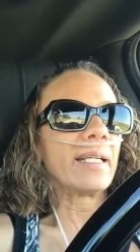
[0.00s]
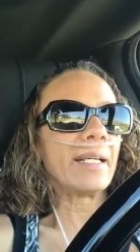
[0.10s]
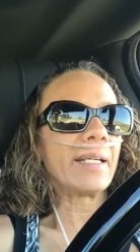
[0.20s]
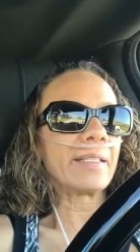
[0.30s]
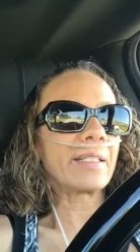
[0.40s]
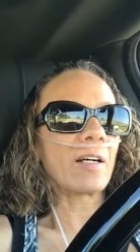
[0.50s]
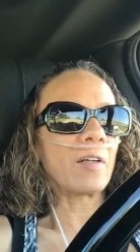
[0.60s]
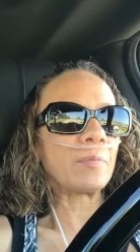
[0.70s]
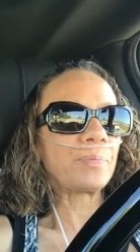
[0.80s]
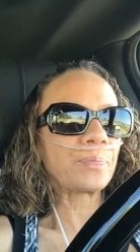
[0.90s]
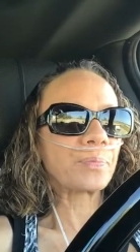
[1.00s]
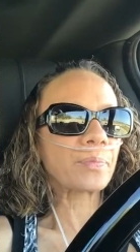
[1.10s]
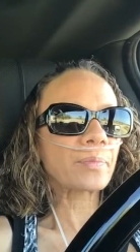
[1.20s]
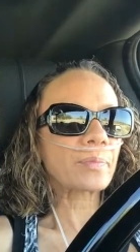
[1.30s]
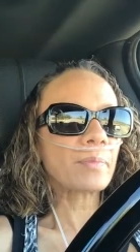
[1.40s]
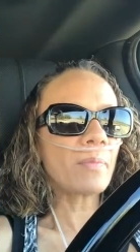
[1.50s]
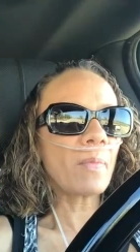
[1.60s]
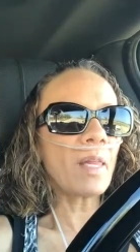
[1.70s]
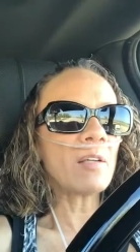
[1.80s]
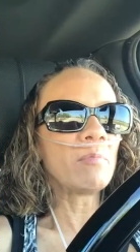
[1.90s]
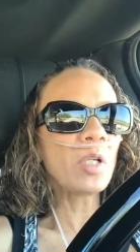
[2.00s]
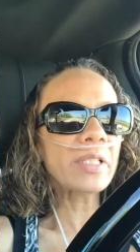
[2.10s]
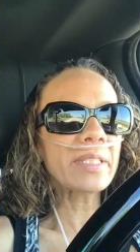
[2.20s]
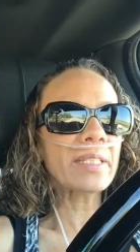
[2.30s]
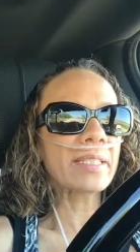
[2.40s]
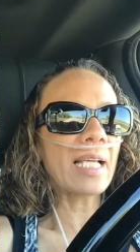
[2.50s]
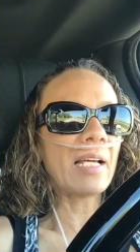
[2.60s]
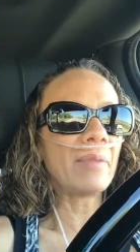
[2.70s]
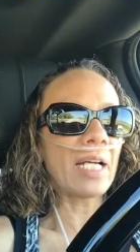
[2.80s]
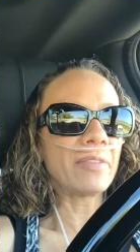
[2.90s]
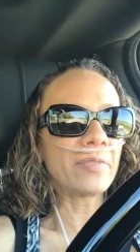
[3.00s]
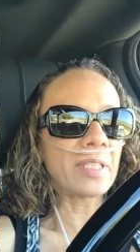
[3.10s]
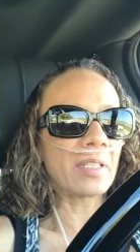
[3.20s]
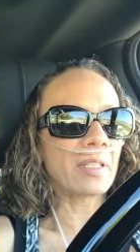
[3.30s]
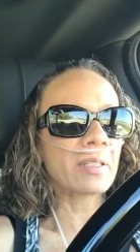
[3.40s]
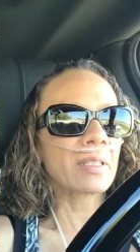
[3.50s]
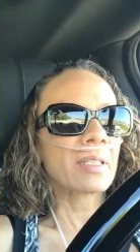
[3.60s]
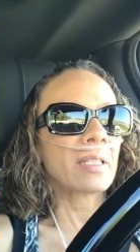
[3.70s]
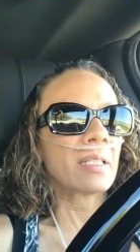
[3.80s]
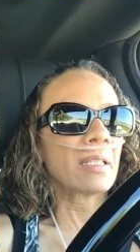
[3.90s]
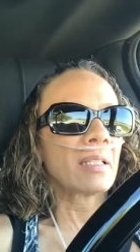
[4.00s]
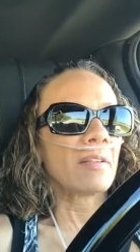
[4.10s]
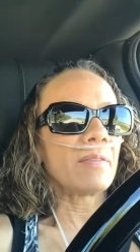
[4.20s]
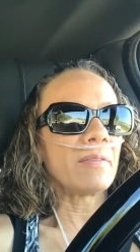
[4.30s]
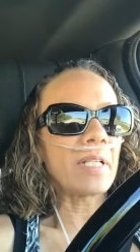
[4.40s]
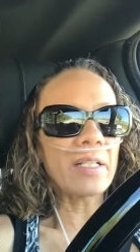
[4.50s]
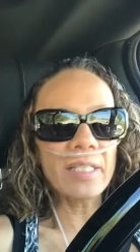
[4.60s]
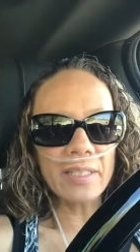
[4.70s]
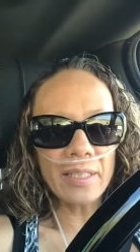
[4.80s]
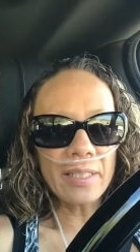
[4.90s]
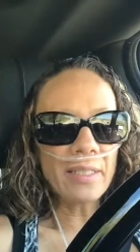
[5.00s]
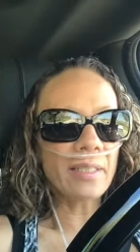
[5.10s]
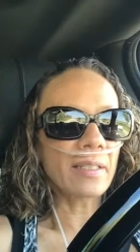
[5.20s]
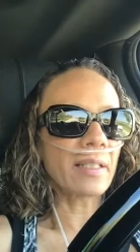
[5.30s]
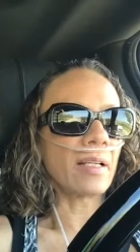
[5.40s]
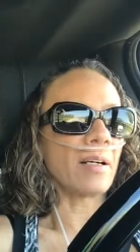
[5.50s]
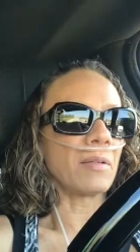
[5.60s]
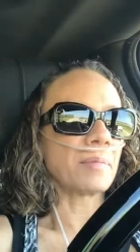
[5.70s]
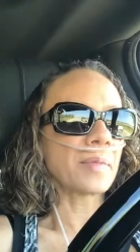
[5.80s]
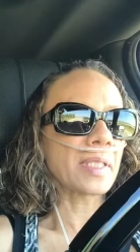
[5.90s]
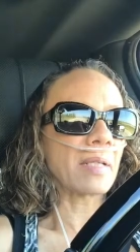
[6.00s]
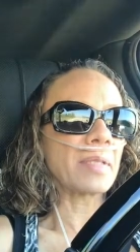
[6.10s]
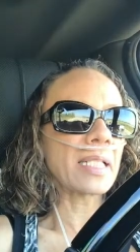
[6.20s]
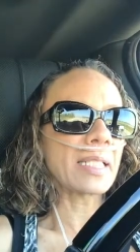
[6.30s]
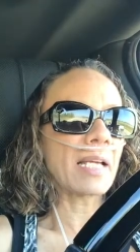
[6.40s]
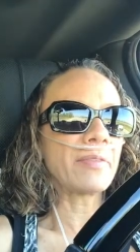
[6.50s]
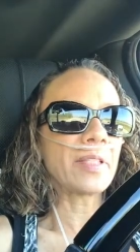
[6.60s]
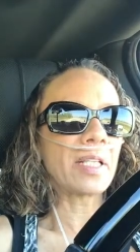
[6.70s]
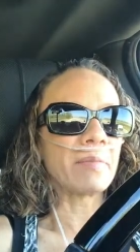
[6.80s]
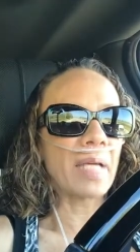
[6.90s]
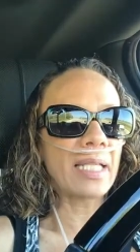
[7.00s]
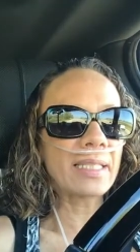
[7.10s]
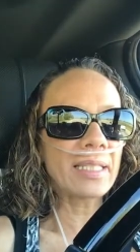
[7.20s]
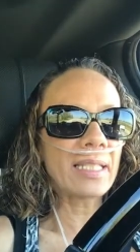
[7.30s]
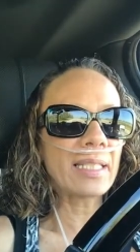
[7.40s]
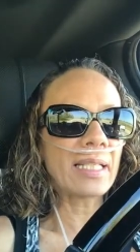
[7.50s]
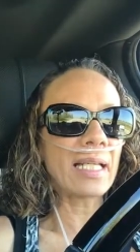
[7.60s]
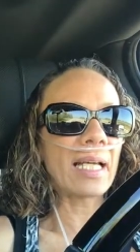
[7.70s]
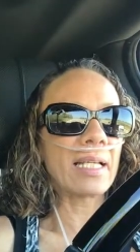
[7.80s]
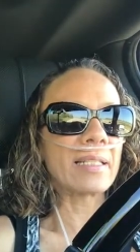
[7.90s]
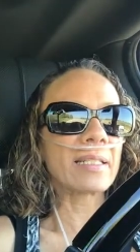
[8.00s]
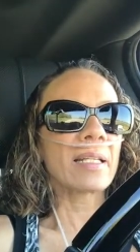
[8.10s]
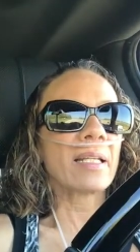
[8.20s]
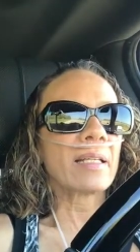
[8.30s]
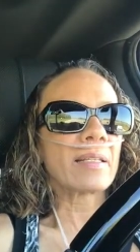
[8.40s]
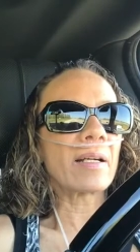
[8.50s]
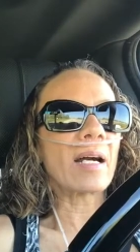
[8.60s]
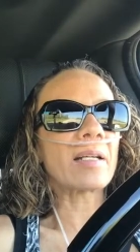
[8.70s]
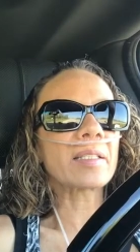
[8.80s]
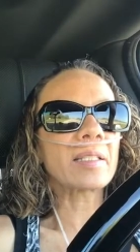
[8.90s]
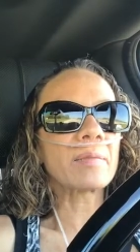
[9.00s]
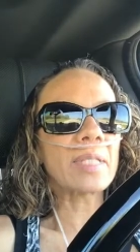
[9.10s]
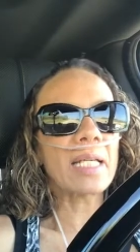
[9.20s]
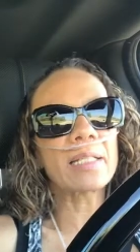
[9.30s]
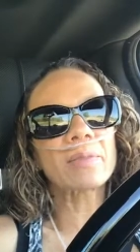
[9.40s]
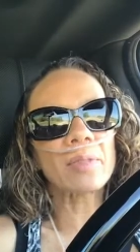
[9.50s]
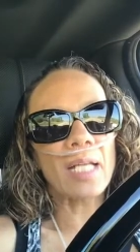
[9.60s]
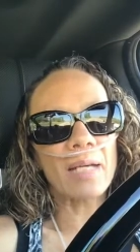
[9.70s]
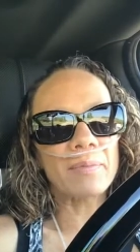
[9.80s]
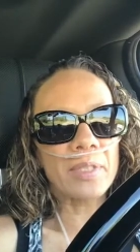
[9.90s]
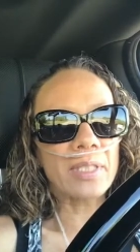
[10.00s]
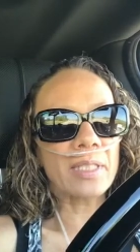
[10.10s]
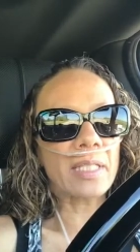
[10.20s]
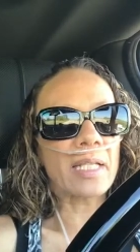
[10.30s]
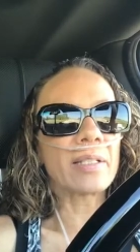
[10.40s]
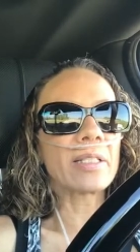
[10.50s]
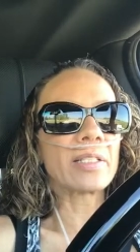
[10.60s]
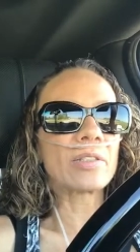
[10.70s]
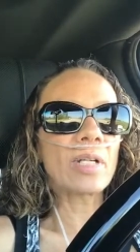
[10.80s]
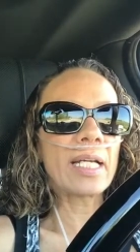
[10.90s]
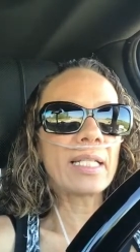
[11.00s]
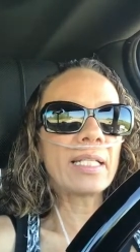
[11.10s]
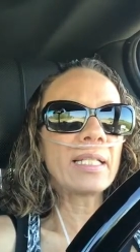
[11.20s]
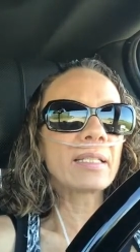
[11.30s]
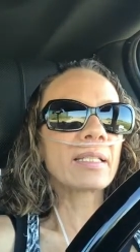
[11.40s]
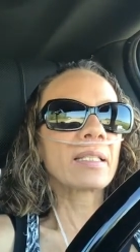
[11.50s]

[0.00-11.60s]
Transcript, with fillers: And um, most of the time I feel very good um, some days I feel amazing and there are some days when I'm just tired and draggy